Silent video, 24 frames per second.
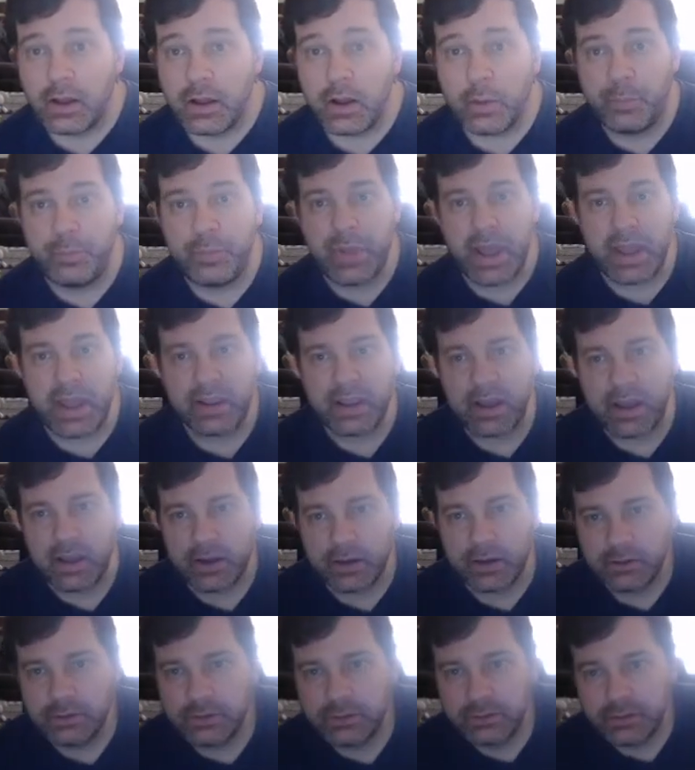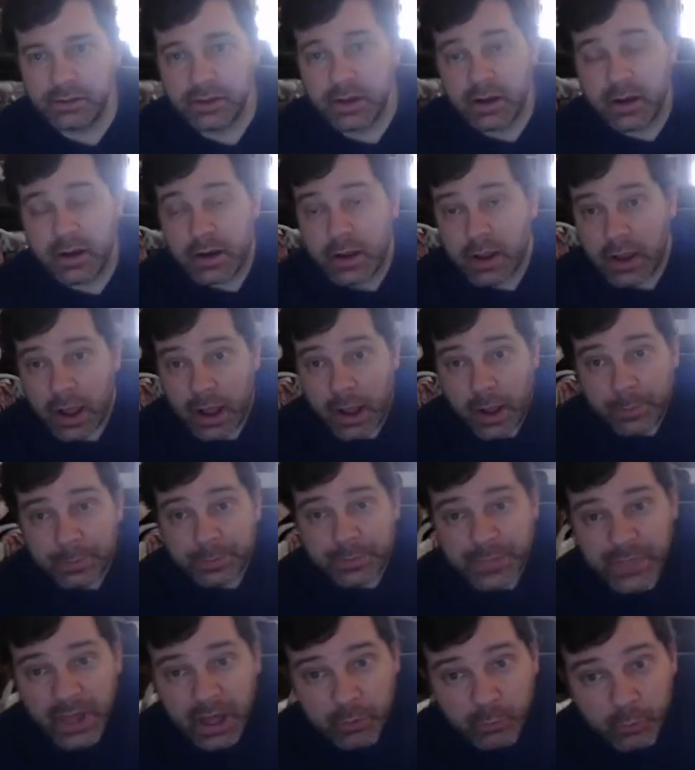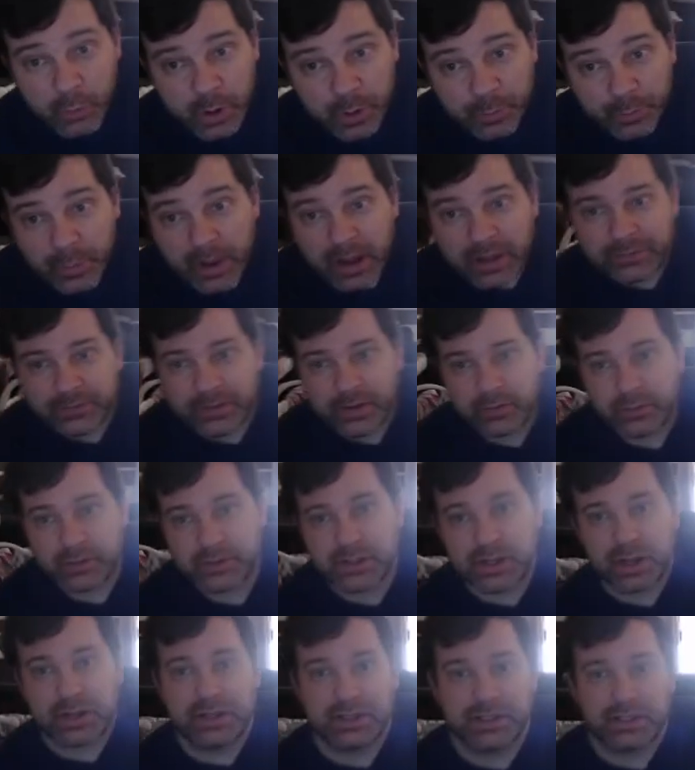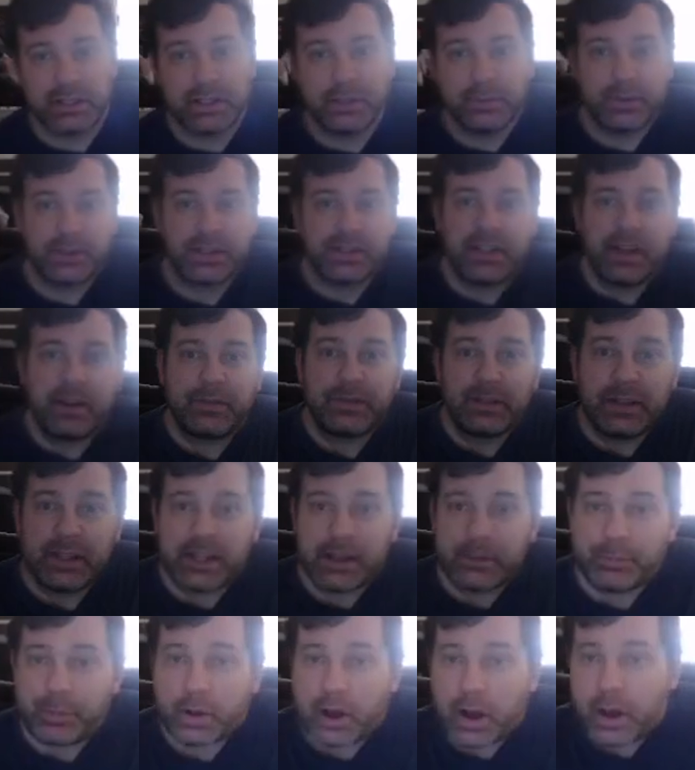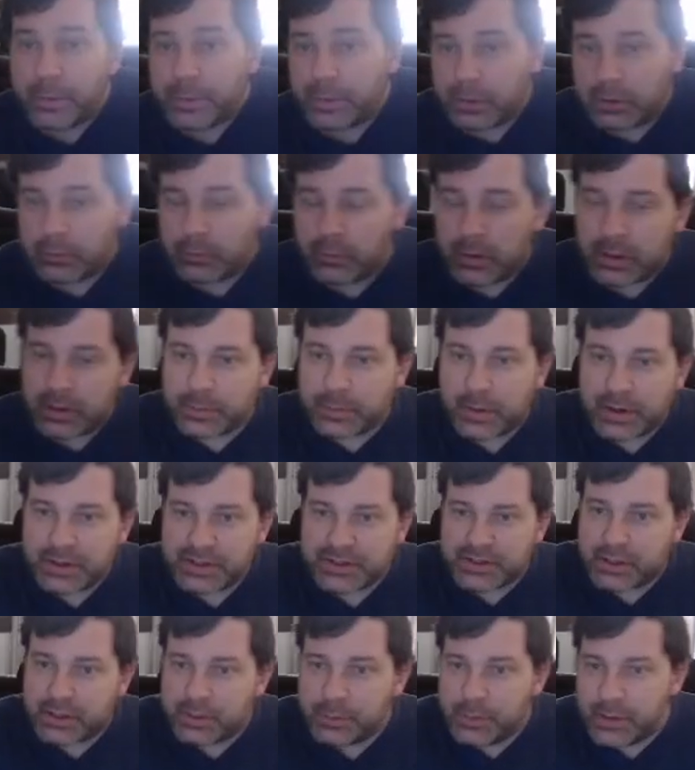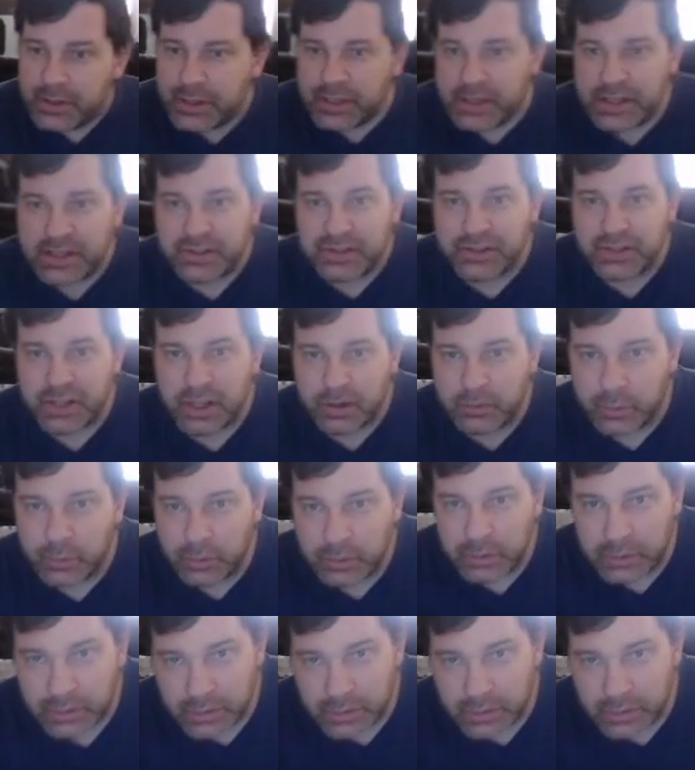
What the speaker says: Becca. Not one of my favorites, honestly, but definitely a popular one amongst the community in general.